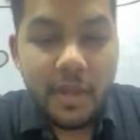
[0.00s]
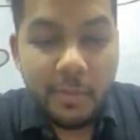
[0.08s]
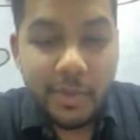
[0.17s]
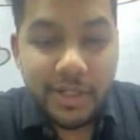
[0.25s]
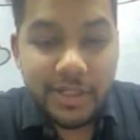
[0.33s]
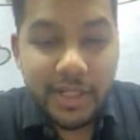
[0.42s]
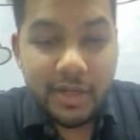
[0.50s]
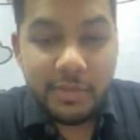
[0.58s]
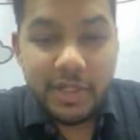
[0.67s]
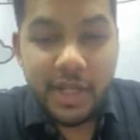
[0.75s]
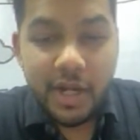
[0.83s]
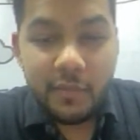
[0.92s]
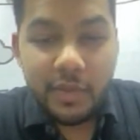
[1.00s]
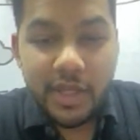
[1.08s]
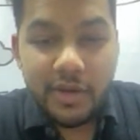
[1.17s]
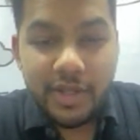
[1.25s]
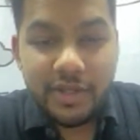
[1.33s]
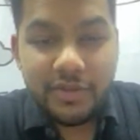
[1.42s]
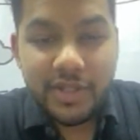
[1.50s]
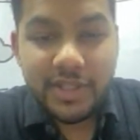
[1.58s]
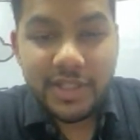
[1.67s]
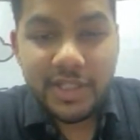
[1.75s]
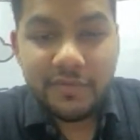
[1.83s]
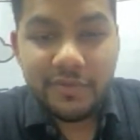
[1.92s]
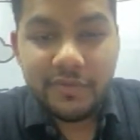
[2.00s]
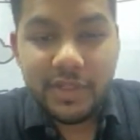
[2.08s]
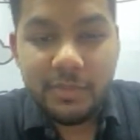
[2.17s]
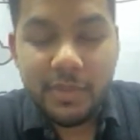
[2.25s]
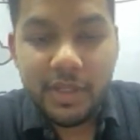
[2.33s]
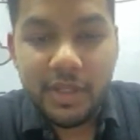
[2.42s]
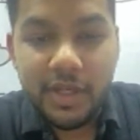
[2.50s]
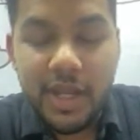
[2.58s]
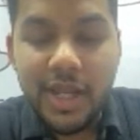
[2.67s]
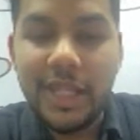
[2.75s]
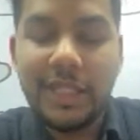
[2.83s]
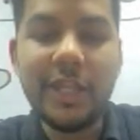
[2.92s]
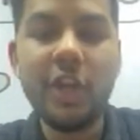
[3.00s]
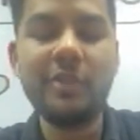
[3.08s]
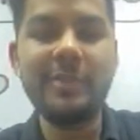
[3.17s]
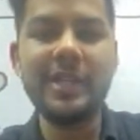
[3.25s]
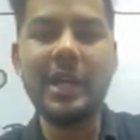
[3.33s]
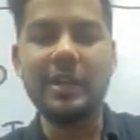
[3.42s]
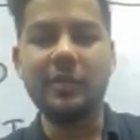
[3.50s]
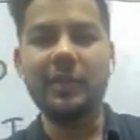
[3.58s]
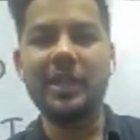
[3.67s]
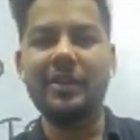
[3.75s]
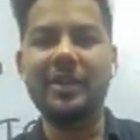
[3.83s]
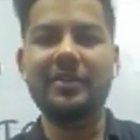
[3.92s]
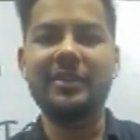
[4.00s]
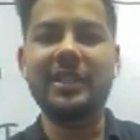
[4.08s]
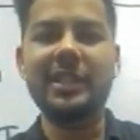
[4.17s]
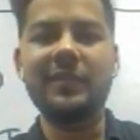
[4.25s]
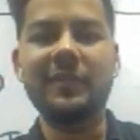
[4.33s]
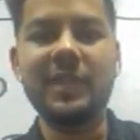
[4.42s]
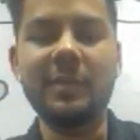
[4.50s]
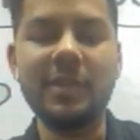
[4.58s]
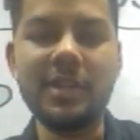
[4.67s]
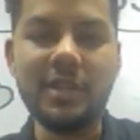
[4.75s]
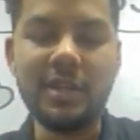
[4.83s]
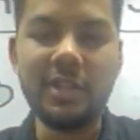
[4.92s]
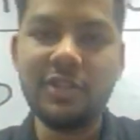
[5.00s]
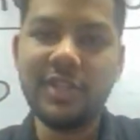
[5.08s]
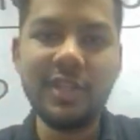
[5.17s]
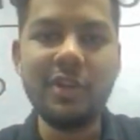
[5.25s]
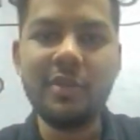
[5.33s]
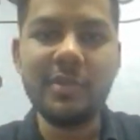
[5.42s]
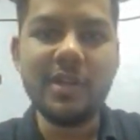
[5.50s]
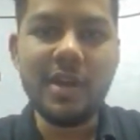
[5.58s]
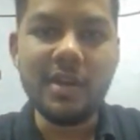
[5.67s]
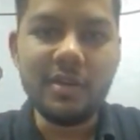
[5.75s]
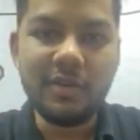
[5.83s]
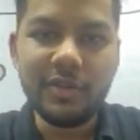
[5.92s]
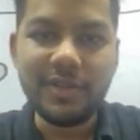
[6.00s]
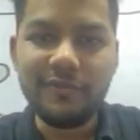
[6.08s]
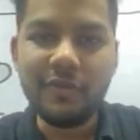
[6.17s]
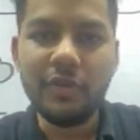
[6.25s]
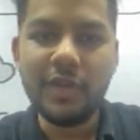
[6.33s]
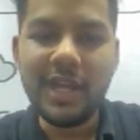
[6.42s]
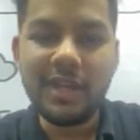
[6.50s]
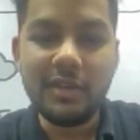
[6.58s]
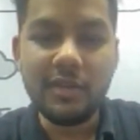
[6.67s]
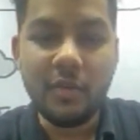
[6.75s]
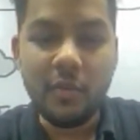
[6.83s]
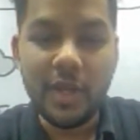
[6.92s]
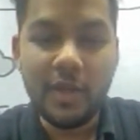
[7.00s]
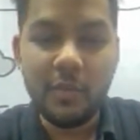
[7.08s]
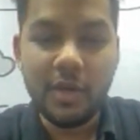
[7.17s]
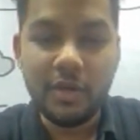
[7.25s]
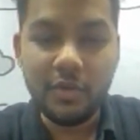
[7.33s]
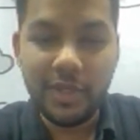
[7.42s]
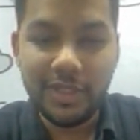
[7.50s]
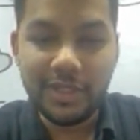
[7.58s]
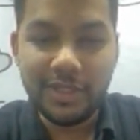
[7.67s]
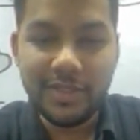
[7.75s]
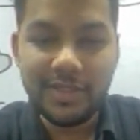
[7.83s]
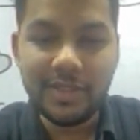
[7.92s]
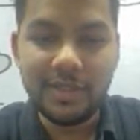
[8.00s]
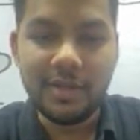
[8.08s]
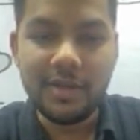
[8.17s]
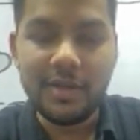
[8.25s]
But it can be done without extra 650 million. It cannot be done without extra 650 million. It just cannot be done, because if you look at the way we are doing this,